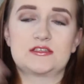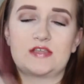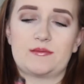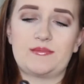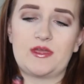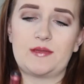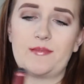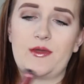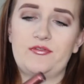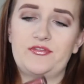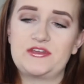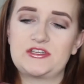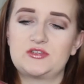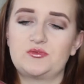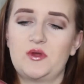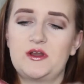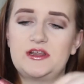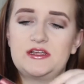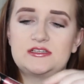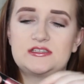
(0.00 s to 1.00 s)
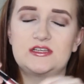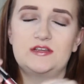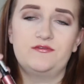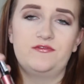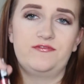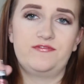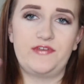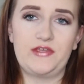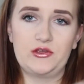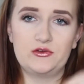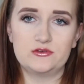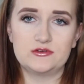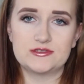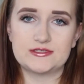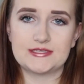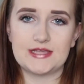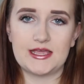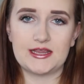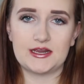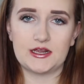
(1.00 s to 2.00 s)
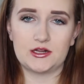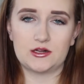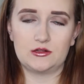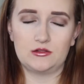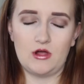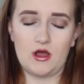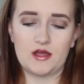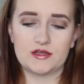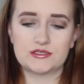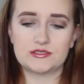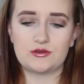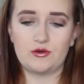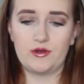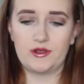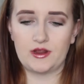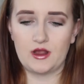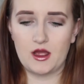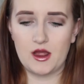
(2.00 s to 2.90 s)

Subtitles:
Something about this one is it feels like a gloss going